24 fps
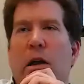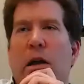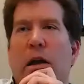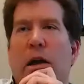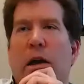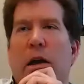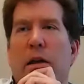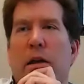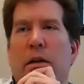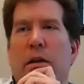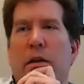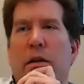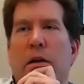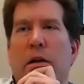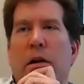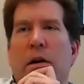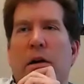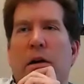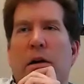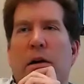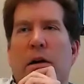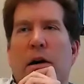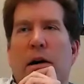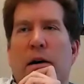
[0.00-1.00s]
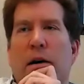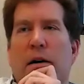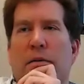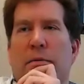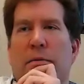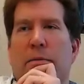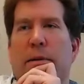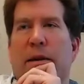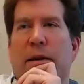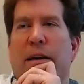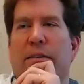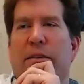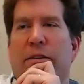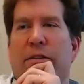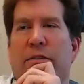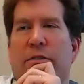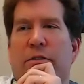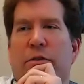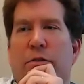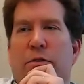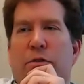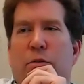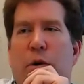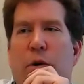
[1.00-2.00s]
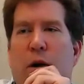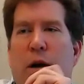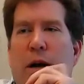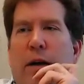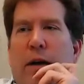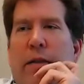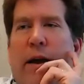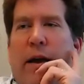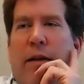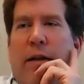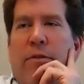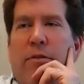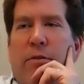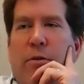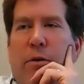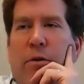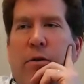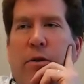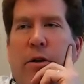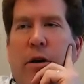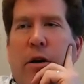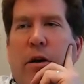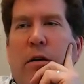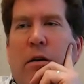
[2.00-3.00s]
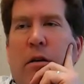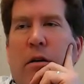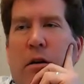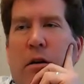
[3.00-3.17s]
and I've been having students work on that sort of thing.